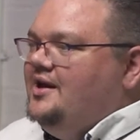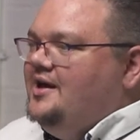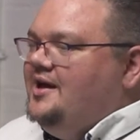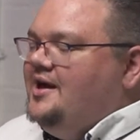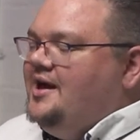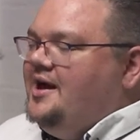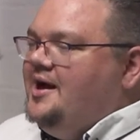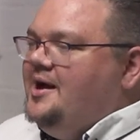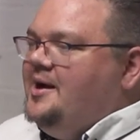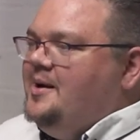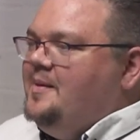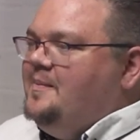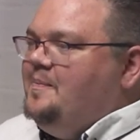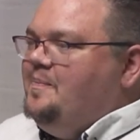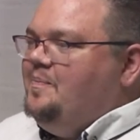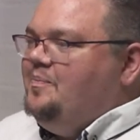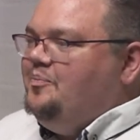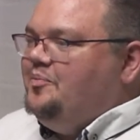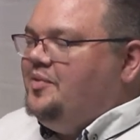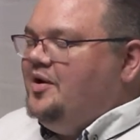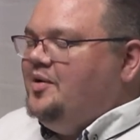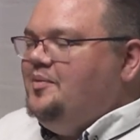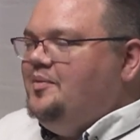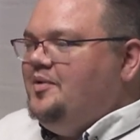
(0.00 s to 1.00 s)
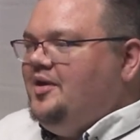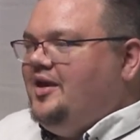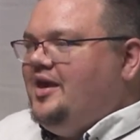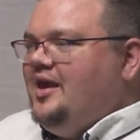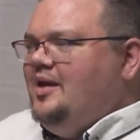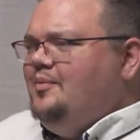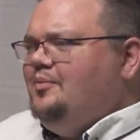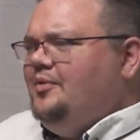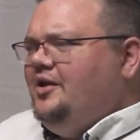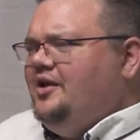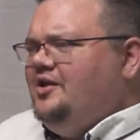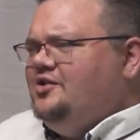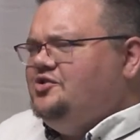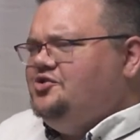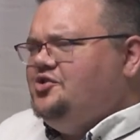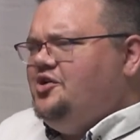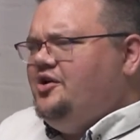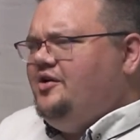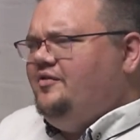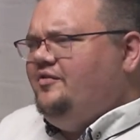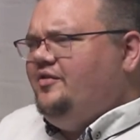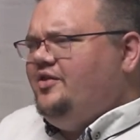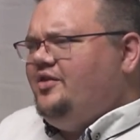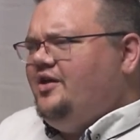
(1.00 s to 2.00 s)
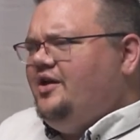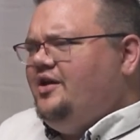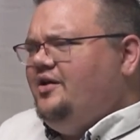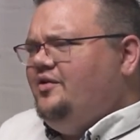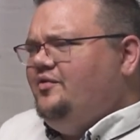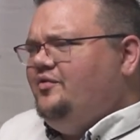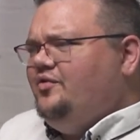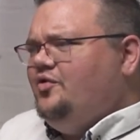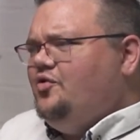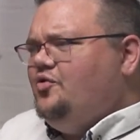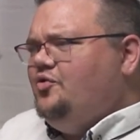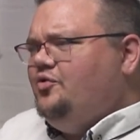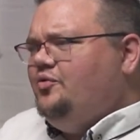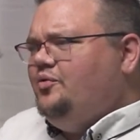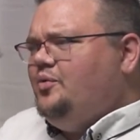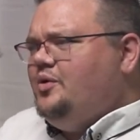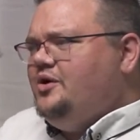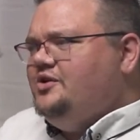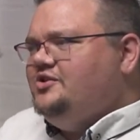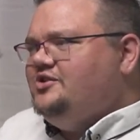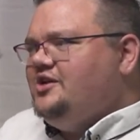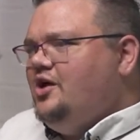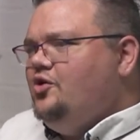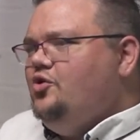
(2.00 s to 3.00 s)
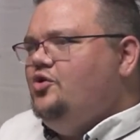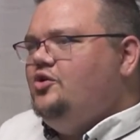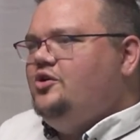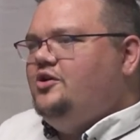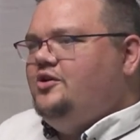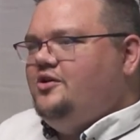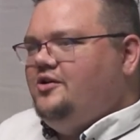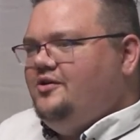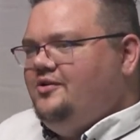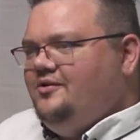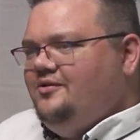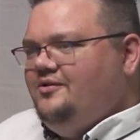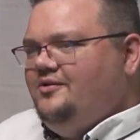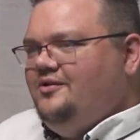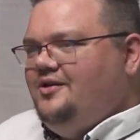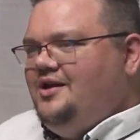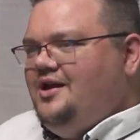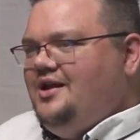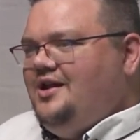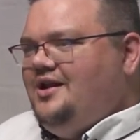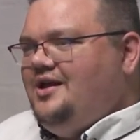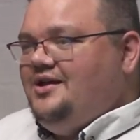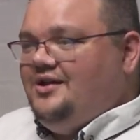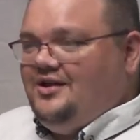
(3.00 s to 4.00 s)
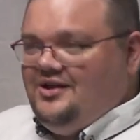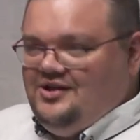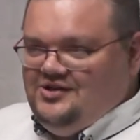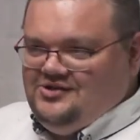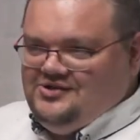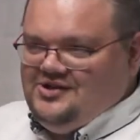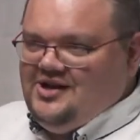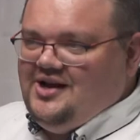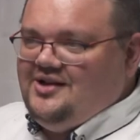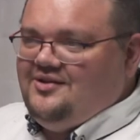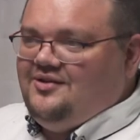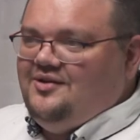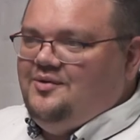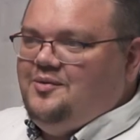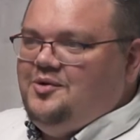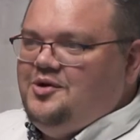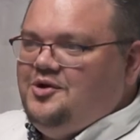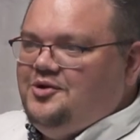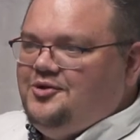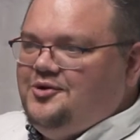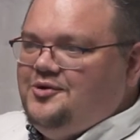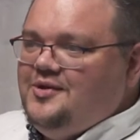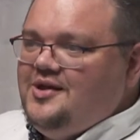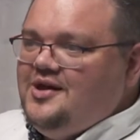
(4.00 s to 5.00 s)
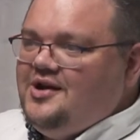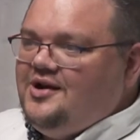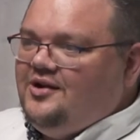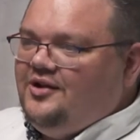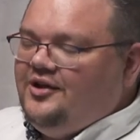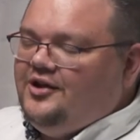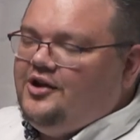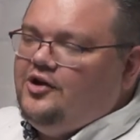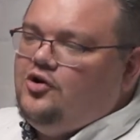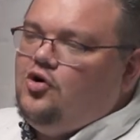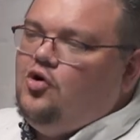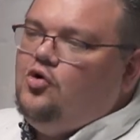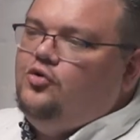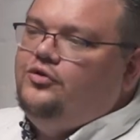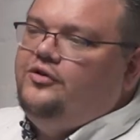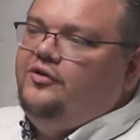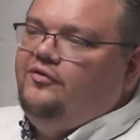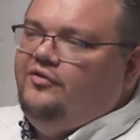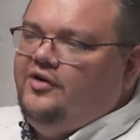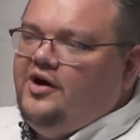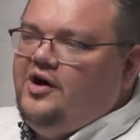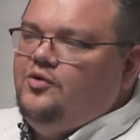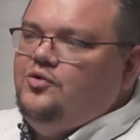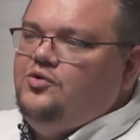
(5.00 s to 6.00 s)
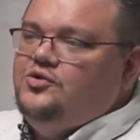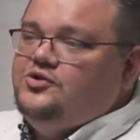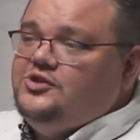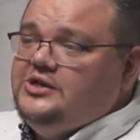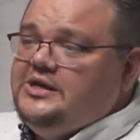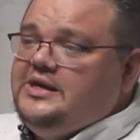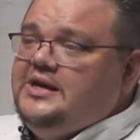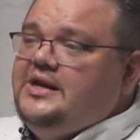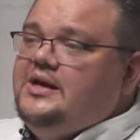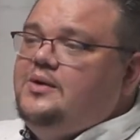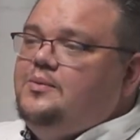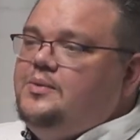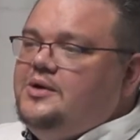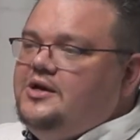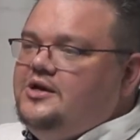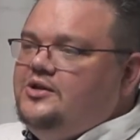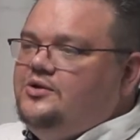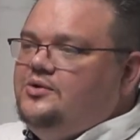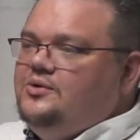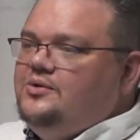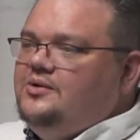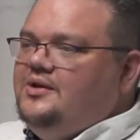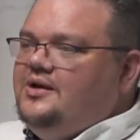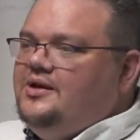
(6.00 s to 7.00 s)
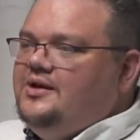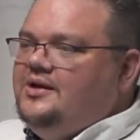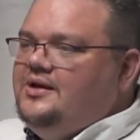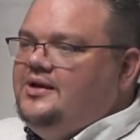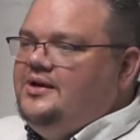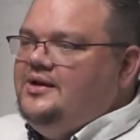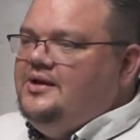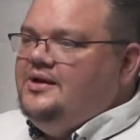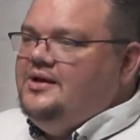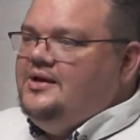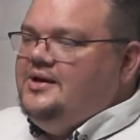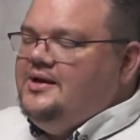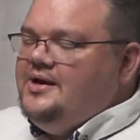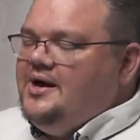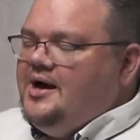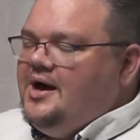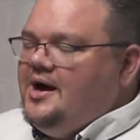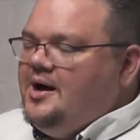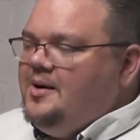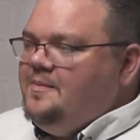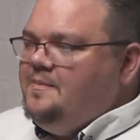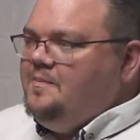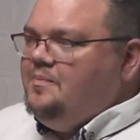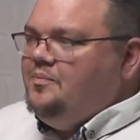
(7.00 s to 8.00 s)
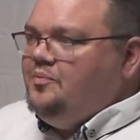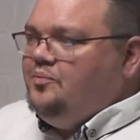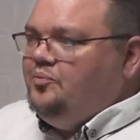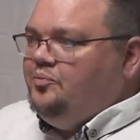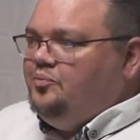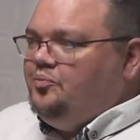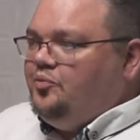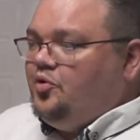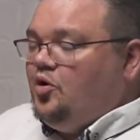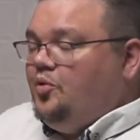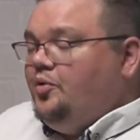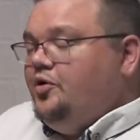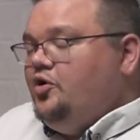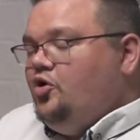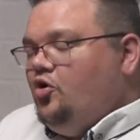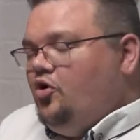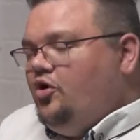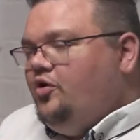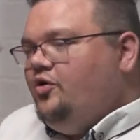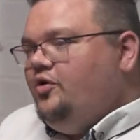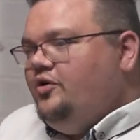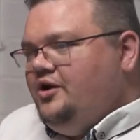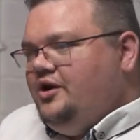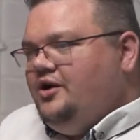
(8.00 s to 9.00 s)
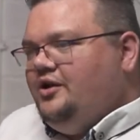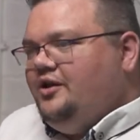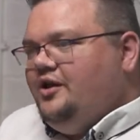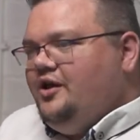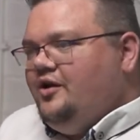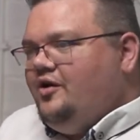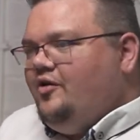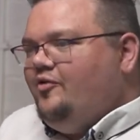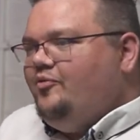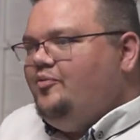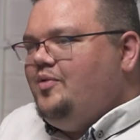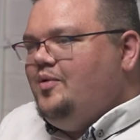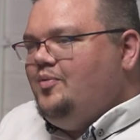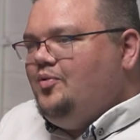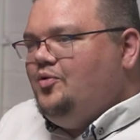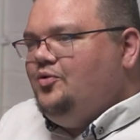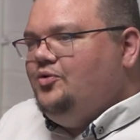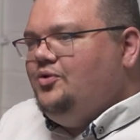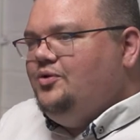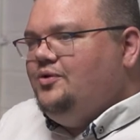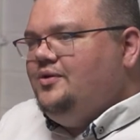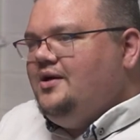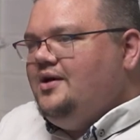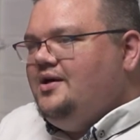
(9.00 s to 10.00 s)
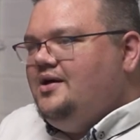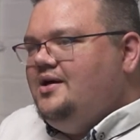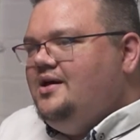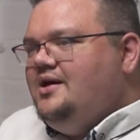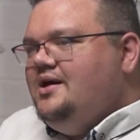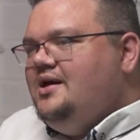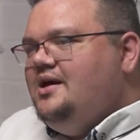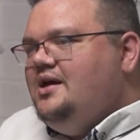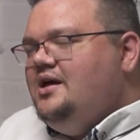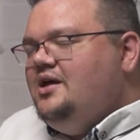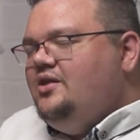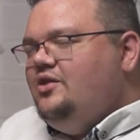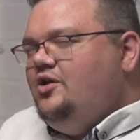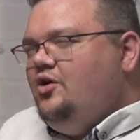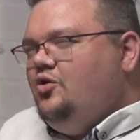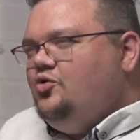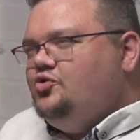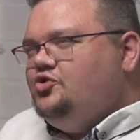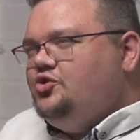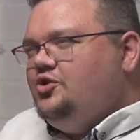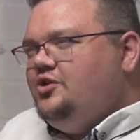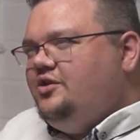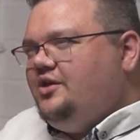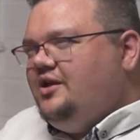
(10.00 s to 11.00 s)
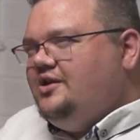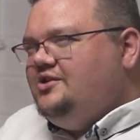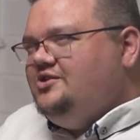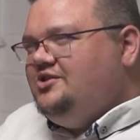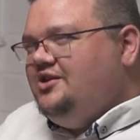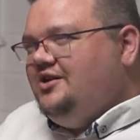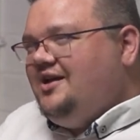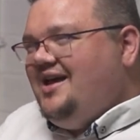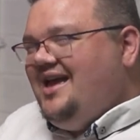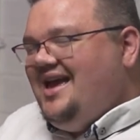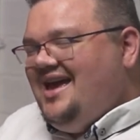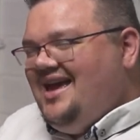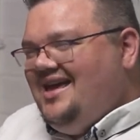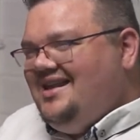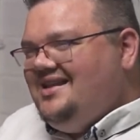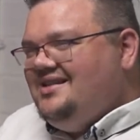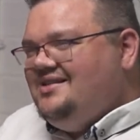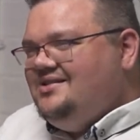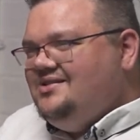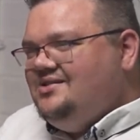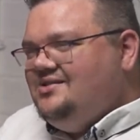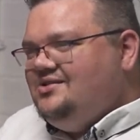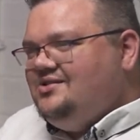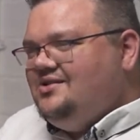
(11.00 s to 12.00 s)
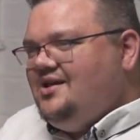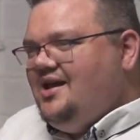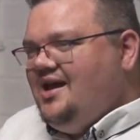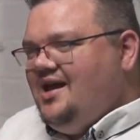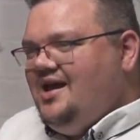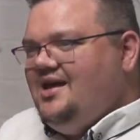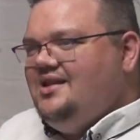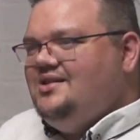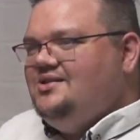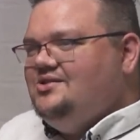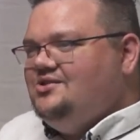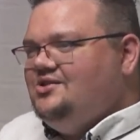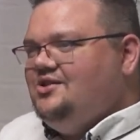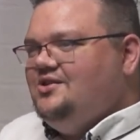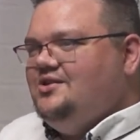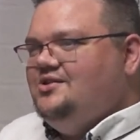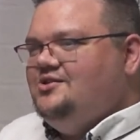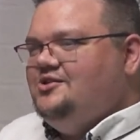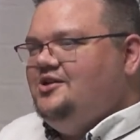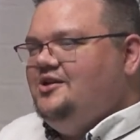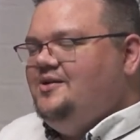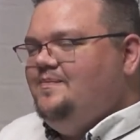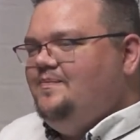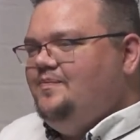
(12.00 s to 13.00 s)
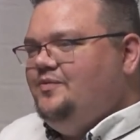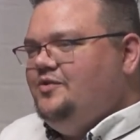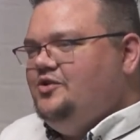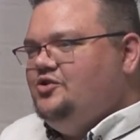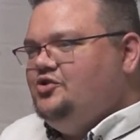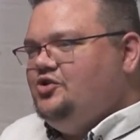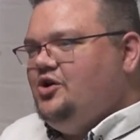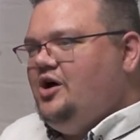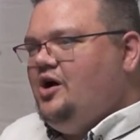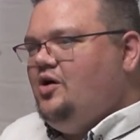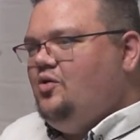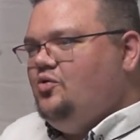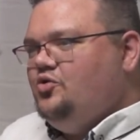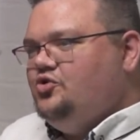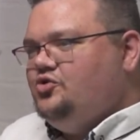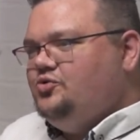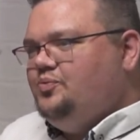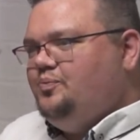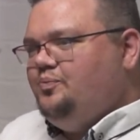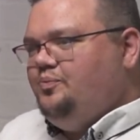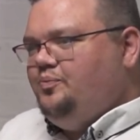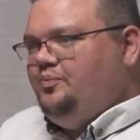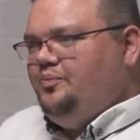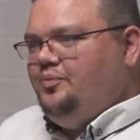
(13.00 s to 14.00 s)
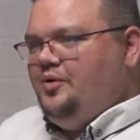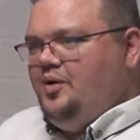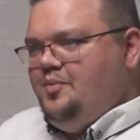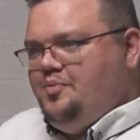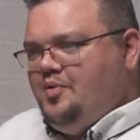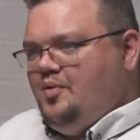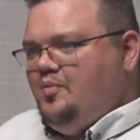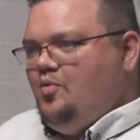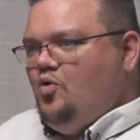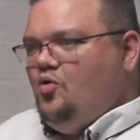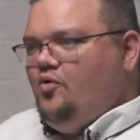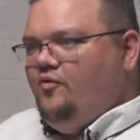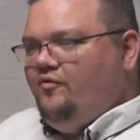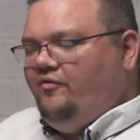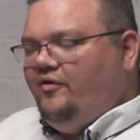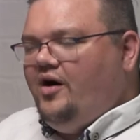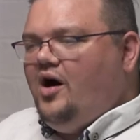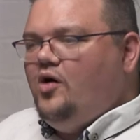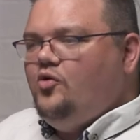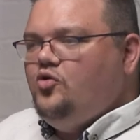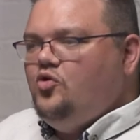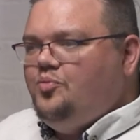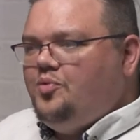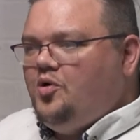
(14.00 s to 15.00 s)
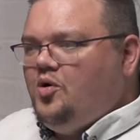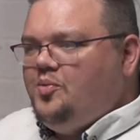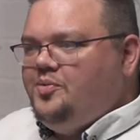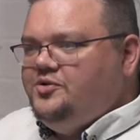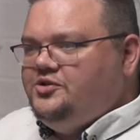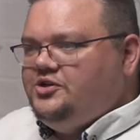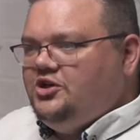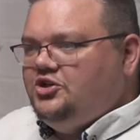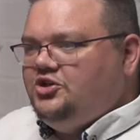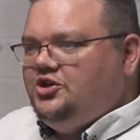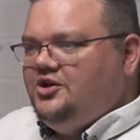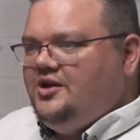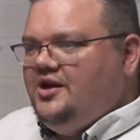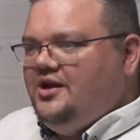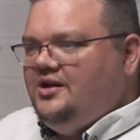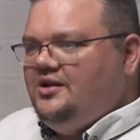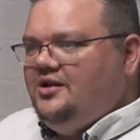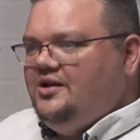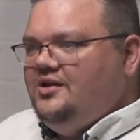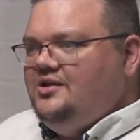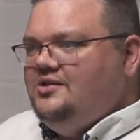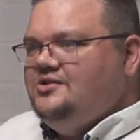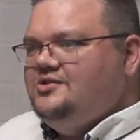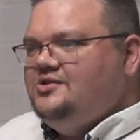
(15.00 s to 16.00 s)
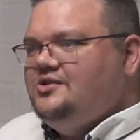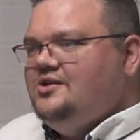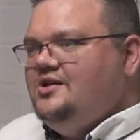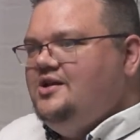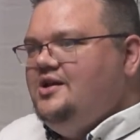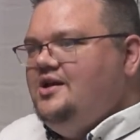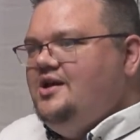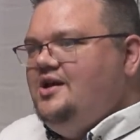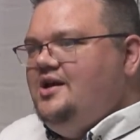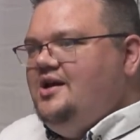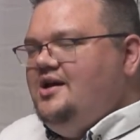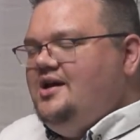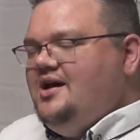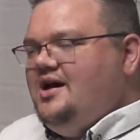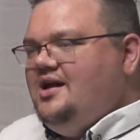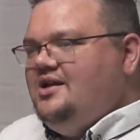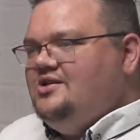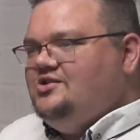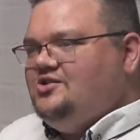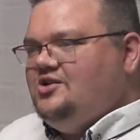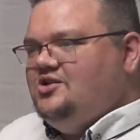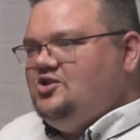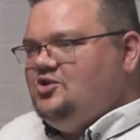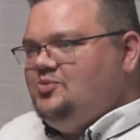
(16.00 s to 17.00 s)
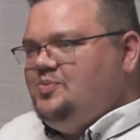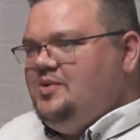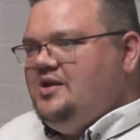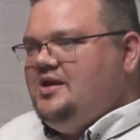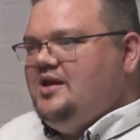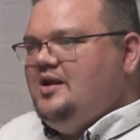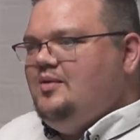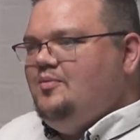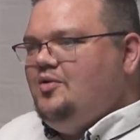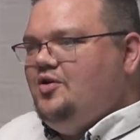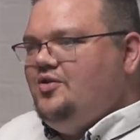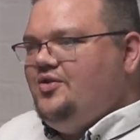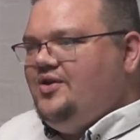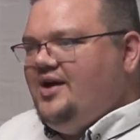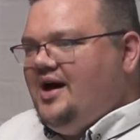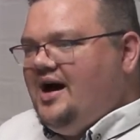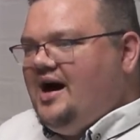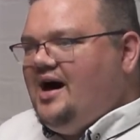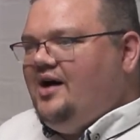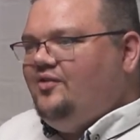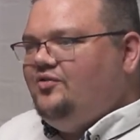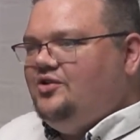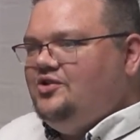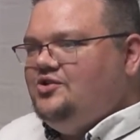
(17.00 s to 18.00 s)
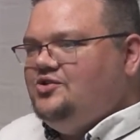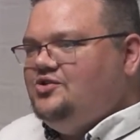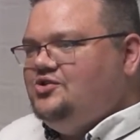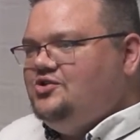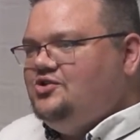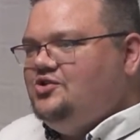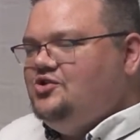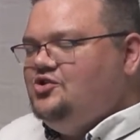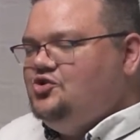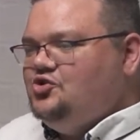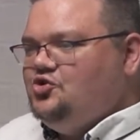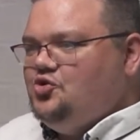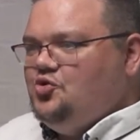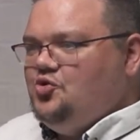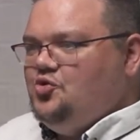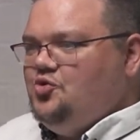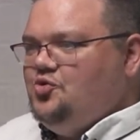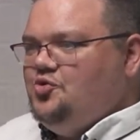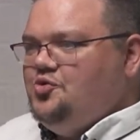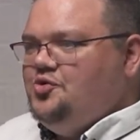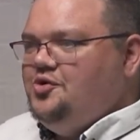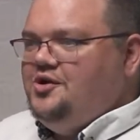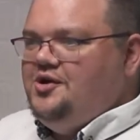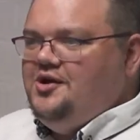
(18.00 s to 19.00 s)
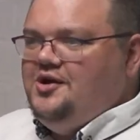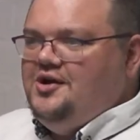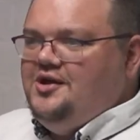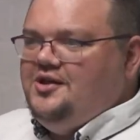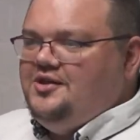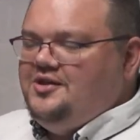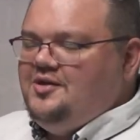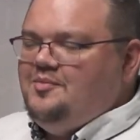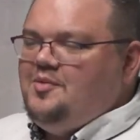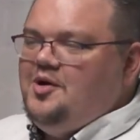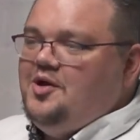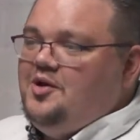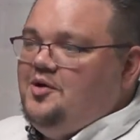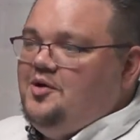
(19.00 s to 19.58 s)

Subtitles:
But it became like sort of a thing of going, well, it's a hook, and exactly what you're doing there. Like a call to value is a great way of doing that. Probably not nearly enough people do that. Also the things like headings are the same. So I always like promote value proposition headlines, and it's like speaking about the afters. So the amount